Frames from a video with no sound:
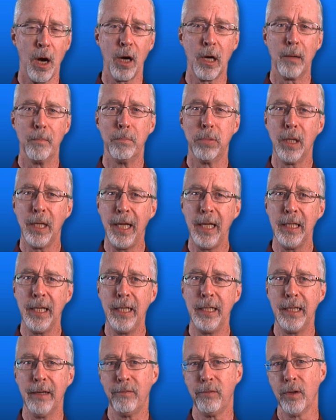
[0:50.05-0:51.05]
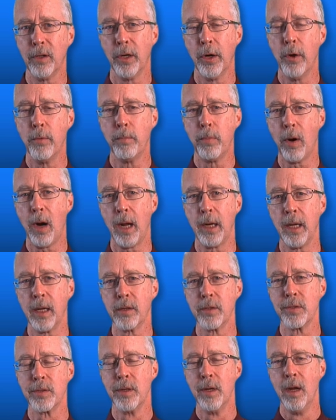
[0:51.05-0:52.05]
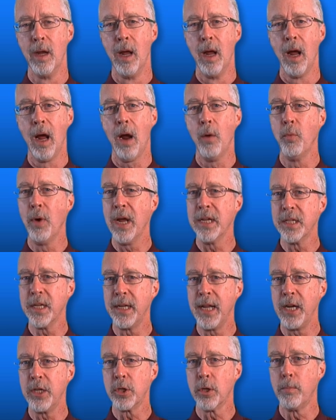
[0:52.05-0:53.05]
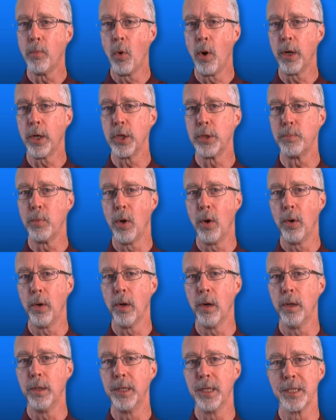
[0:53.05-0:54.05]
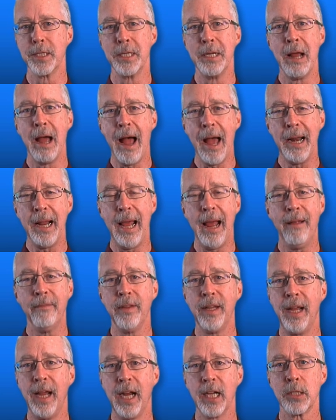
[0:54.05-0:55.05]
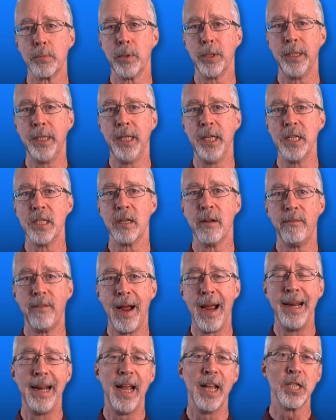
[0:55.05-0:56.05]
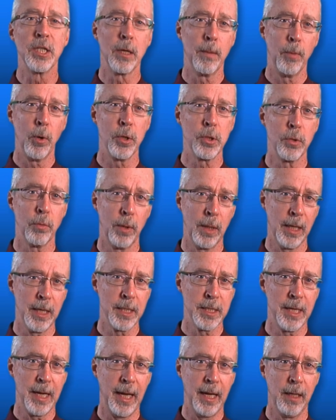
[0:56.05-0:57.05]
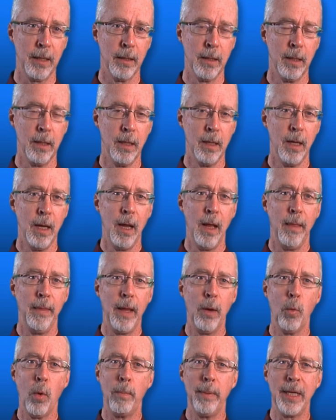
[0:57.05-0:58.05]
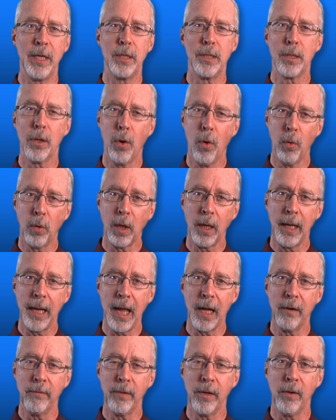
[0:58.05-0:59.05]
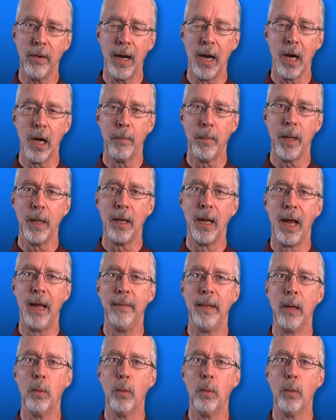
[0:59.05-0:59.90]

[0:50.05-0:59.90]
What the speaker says: completely different loan products. A residential mortgage broker does not have the expertise to finance commercial real estate. They will be totally out of their element and they